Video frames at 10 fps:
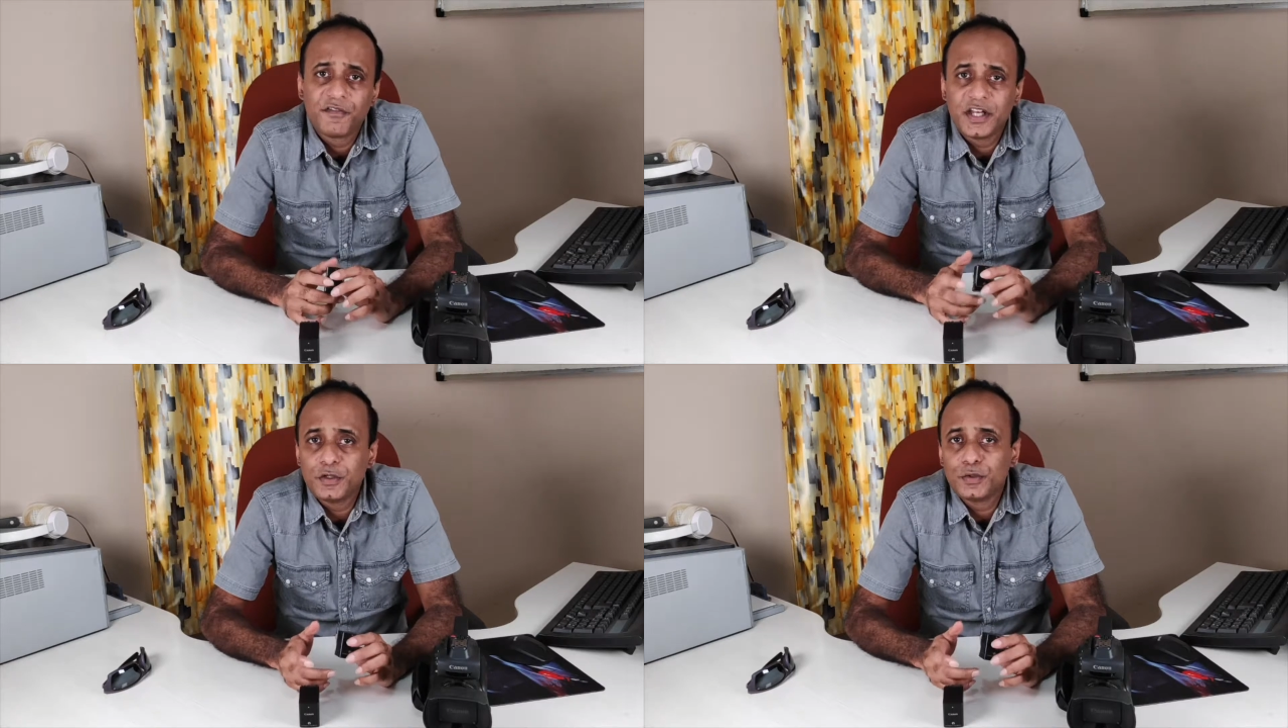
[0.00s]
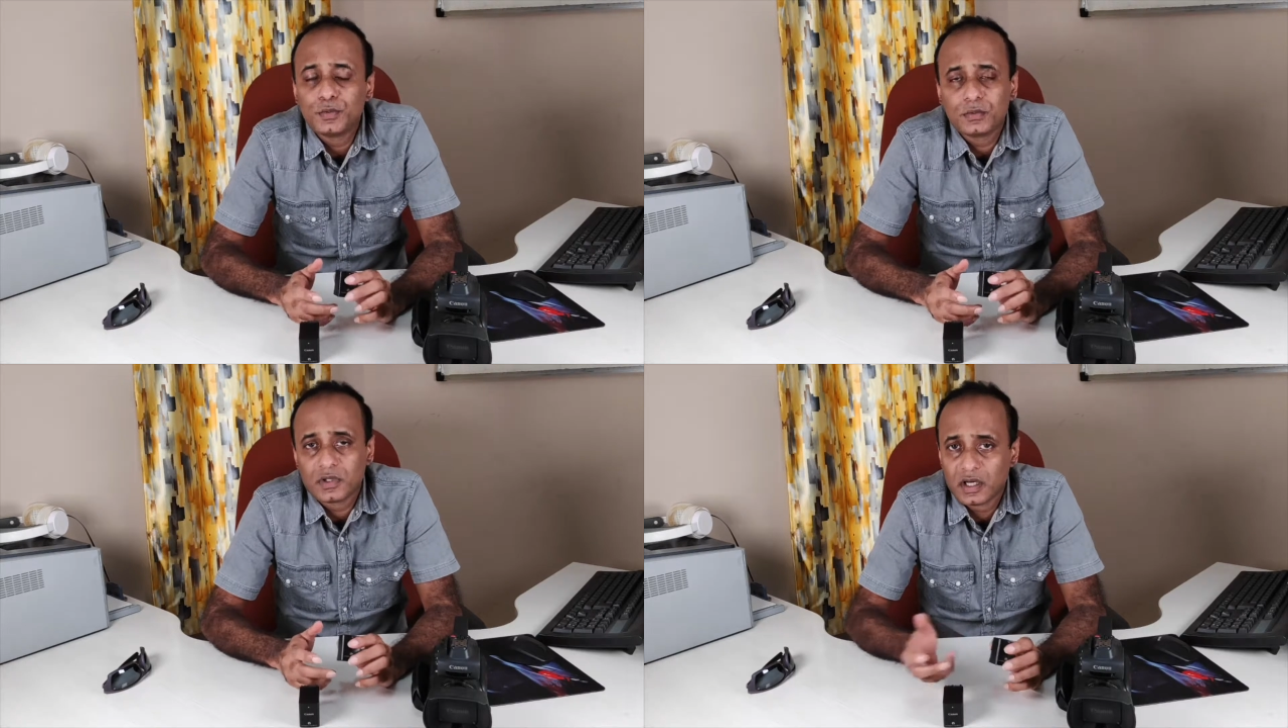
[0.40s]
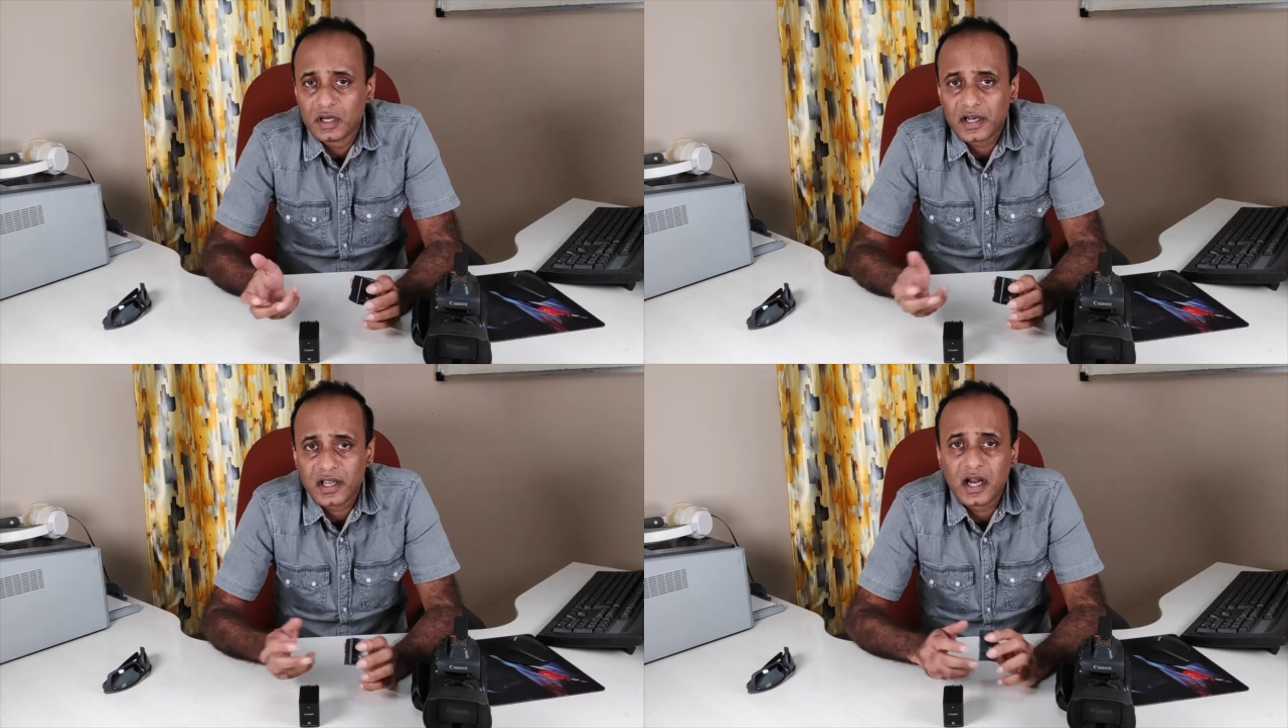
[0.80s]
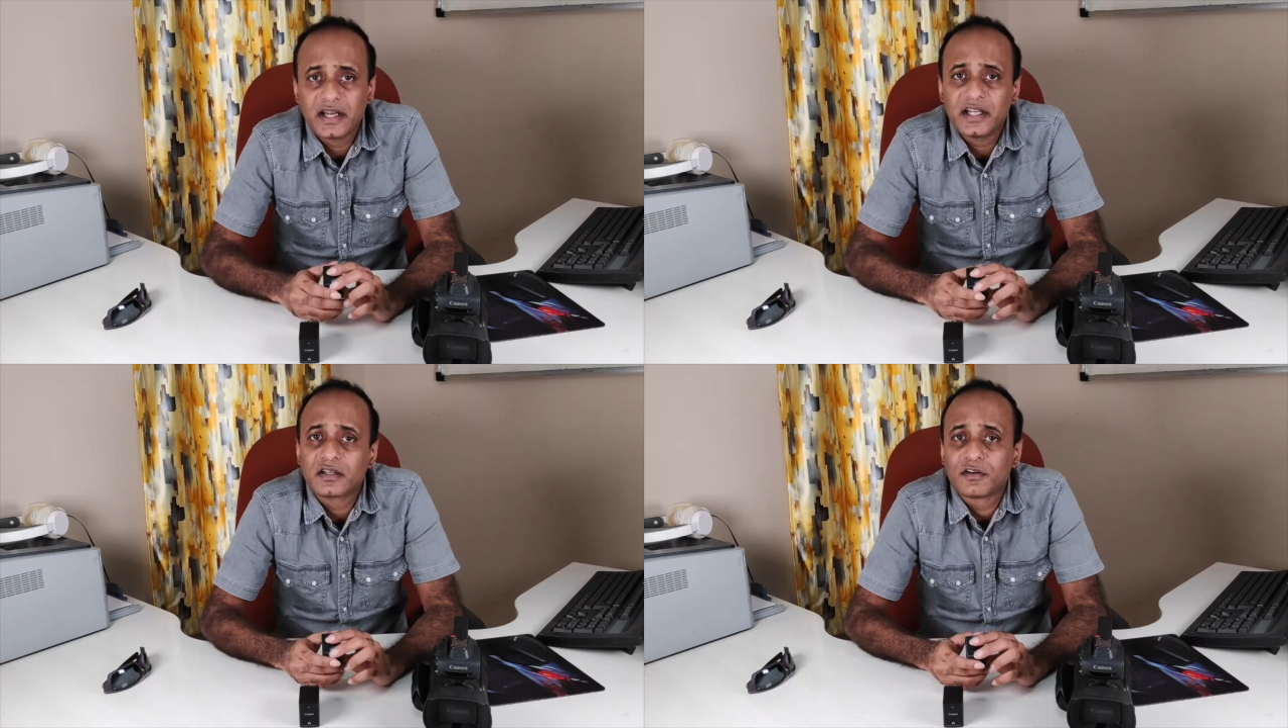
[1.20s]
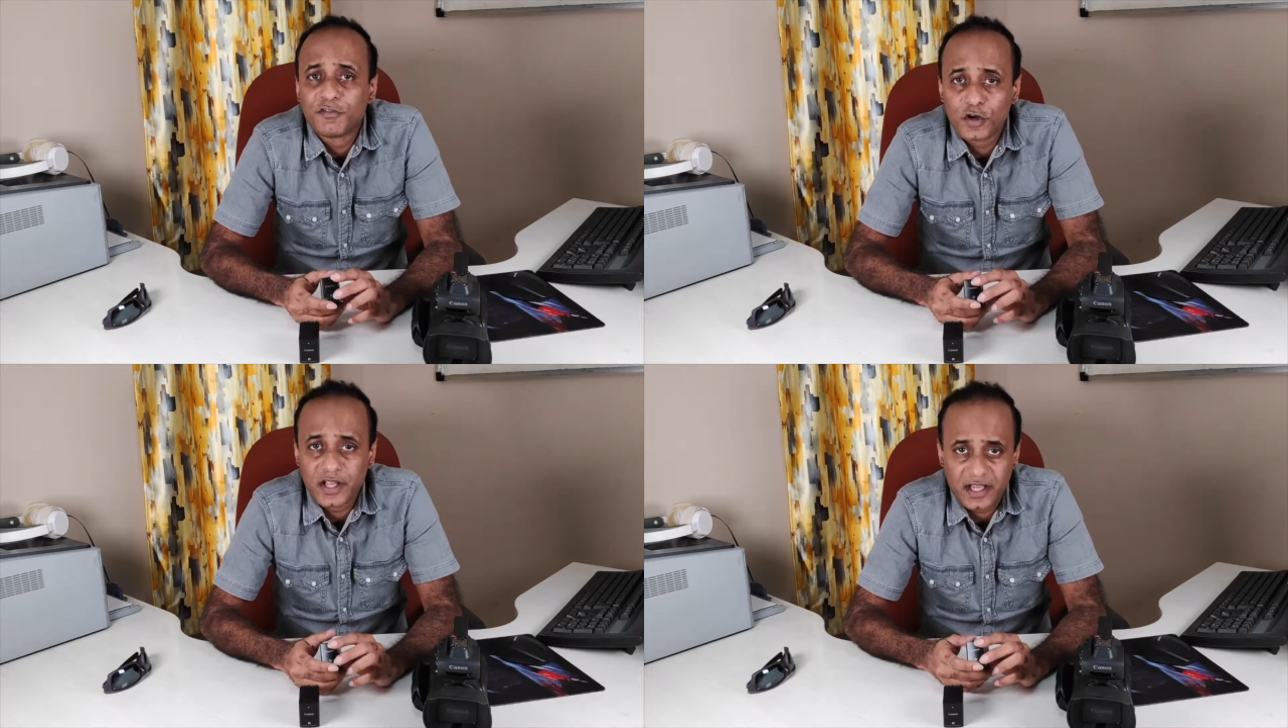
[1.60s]
when you record
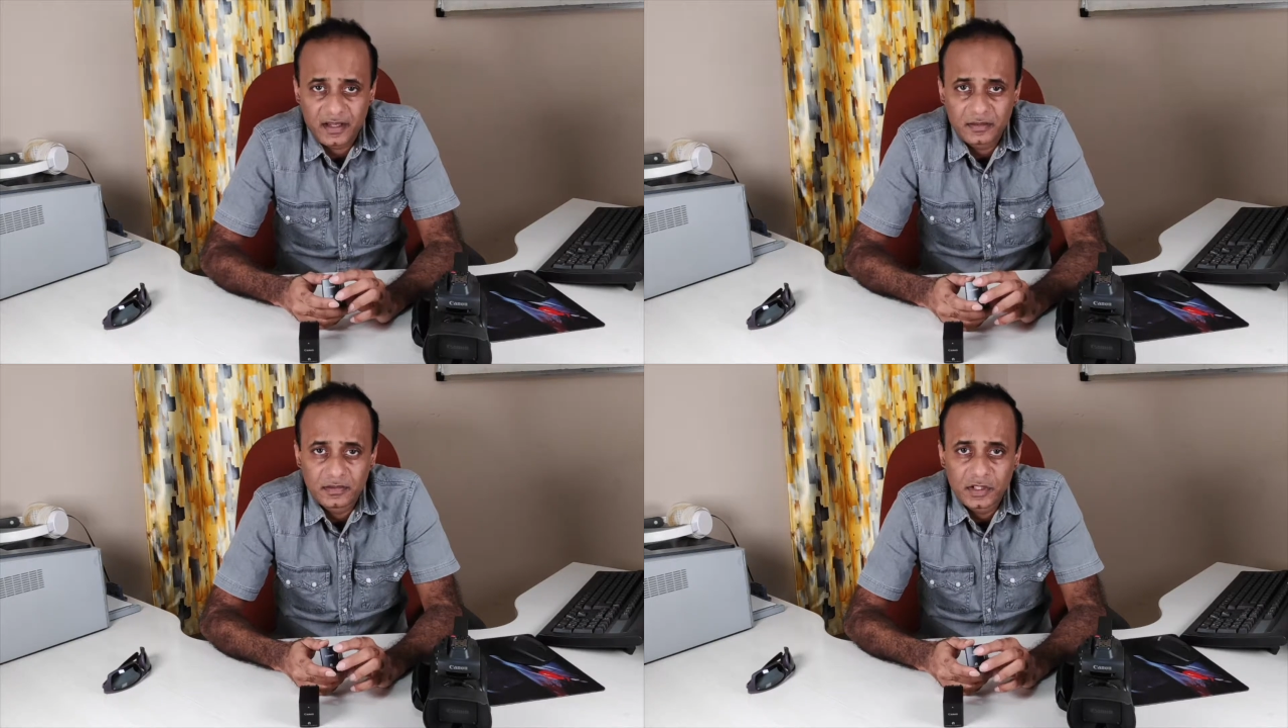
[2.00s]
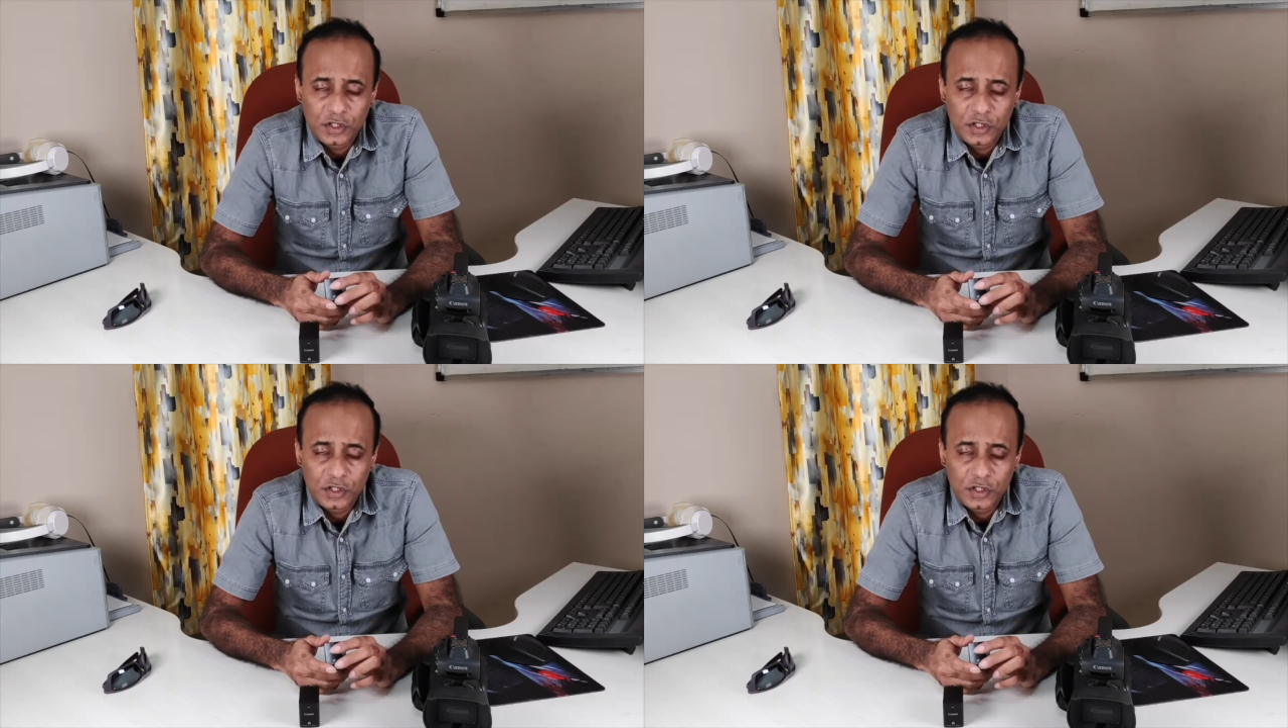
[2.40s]
at 4K.